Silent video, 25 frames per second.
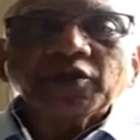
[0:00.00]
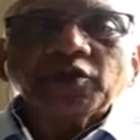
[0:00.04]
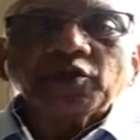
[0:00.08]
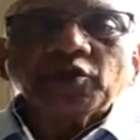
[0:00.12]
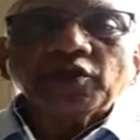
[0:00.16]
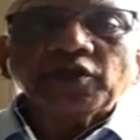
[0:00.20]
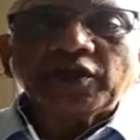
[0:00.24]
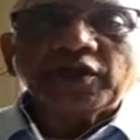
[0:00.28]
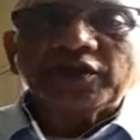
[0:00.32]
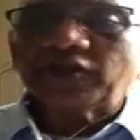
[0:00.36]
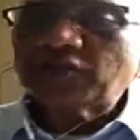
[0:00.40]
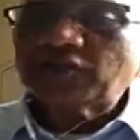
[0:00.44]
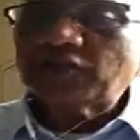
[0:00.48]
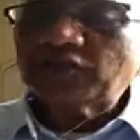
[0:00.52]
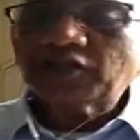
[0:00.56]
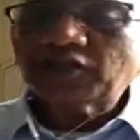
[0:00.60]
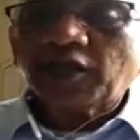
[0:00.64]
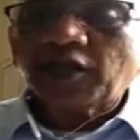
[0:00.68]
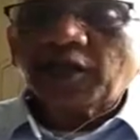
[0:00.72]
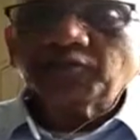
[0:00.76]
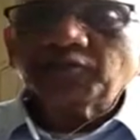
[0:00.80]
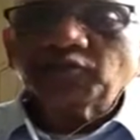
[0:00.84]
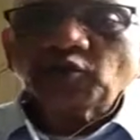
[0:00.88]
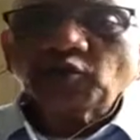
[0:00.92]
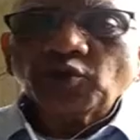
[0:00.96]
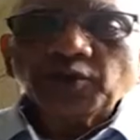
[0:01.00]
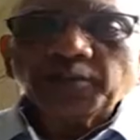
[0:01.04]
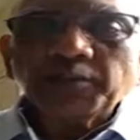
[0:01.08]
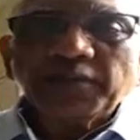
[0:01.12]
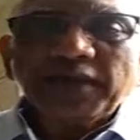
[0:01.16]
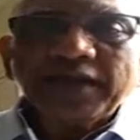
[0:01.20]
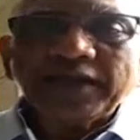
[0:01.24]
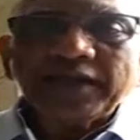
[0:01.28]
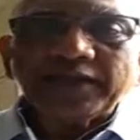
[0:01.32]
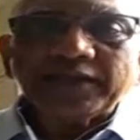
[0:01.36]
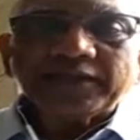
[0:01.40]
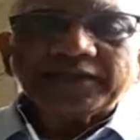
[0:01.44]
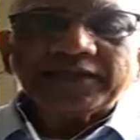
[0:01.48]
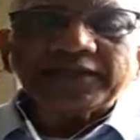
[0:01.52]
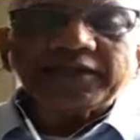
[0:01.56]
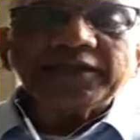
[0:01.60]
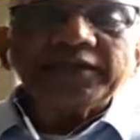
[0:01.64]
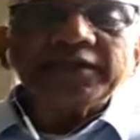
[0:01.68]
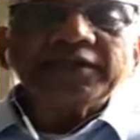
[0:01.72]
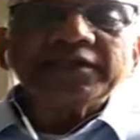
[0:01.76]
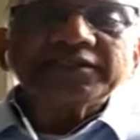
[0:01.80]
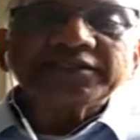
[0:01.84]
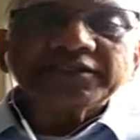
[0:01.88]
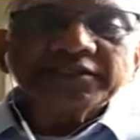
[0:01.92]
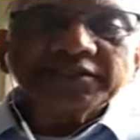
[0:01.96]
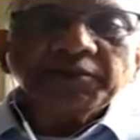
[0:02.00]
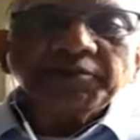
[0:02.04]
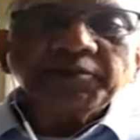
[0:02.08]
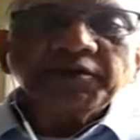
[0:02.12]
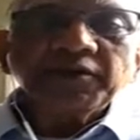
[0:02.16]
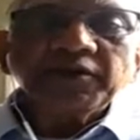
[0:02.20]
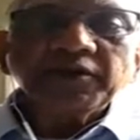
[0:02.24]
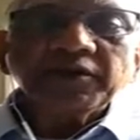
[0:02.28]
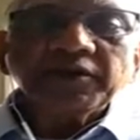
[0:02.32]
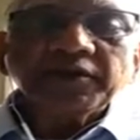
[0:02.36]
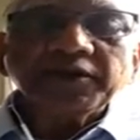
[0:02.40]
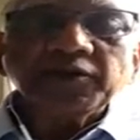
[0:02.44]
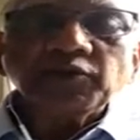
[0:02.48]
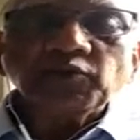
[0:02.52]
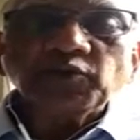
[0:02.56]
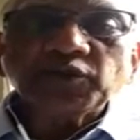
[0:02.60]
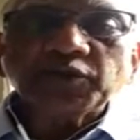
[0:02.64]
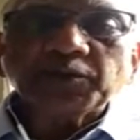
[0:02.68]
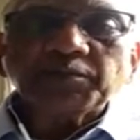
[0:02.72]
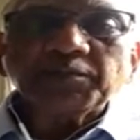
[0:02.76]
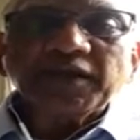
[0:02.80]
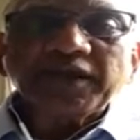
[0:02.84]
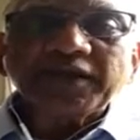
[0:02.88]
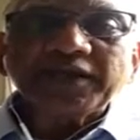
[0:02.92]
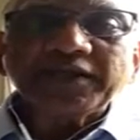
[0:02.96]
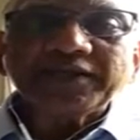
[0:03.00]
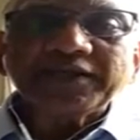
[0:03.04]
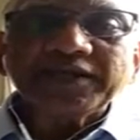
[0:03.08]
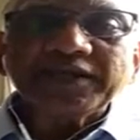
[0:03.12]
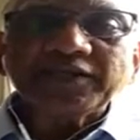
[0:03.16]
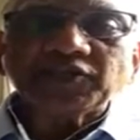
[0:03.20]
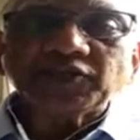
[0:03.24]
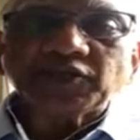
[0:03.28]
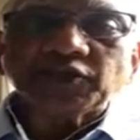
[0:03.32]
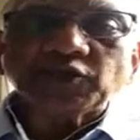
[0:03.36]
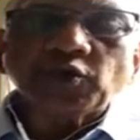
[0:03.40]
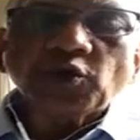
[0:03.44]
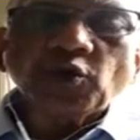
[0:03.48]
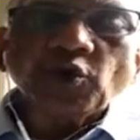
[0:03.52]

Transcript: It just comes automatically. Similarly with meditation,